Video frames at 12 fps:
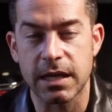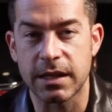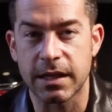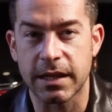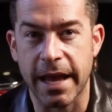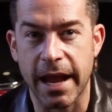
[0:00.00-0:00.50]

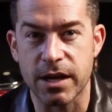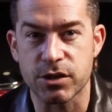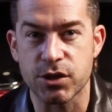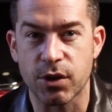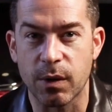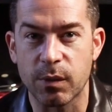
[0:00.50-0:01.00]
in the
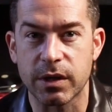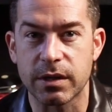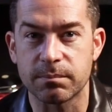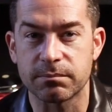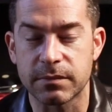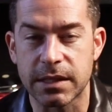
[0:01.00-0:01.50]
cage. I want to
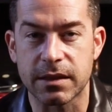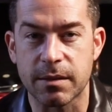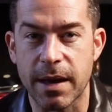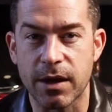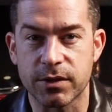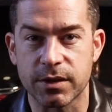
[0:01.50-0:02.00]
get them
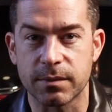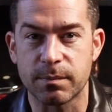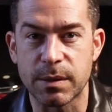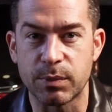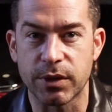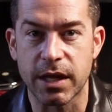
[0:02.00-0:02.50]
out to
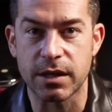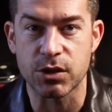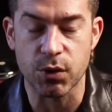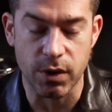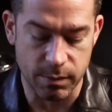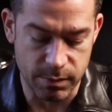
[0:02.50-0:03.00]
people that
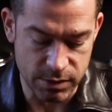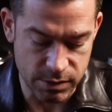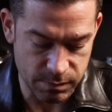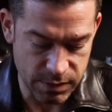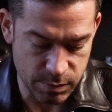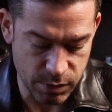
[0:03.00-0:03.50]
enjoy them
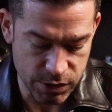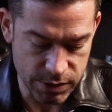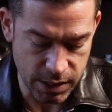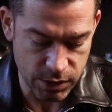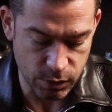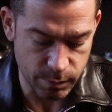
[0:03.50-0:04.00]
as much as
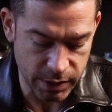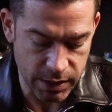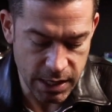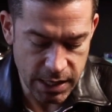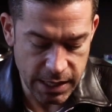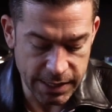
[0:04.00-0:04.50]
I do. But
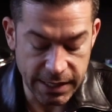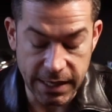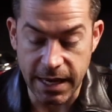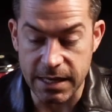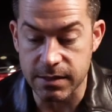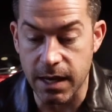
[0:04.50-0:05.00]
in any
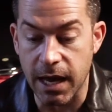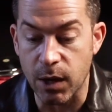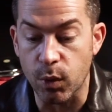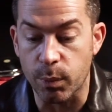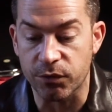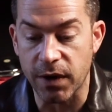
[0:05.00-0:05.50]
case, I
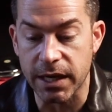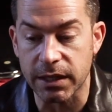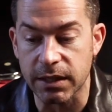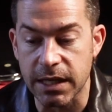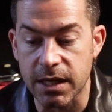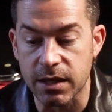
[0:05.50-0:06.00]
will provide a
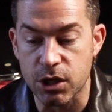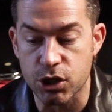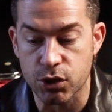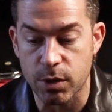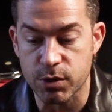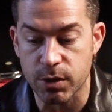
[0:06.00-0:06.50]
link in the
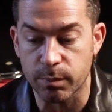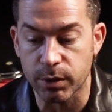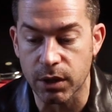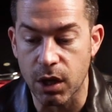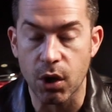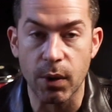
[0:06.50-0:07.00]
description
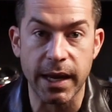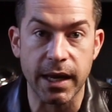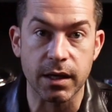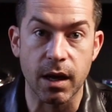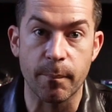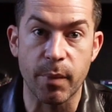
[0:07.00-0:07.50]
below
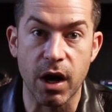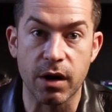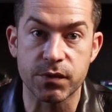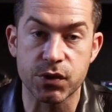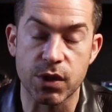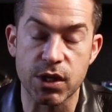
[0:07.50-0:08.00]
and
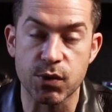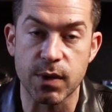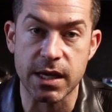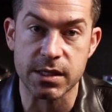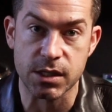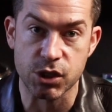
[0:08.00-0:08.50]
above so that you
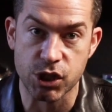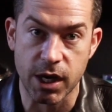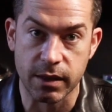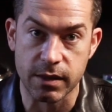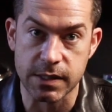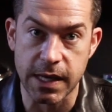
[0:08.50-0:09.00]
guys can
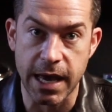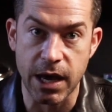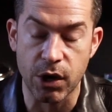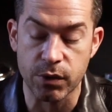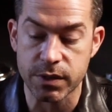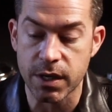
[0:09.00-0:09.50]
check this
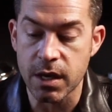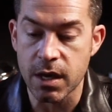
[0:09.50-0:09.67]
out.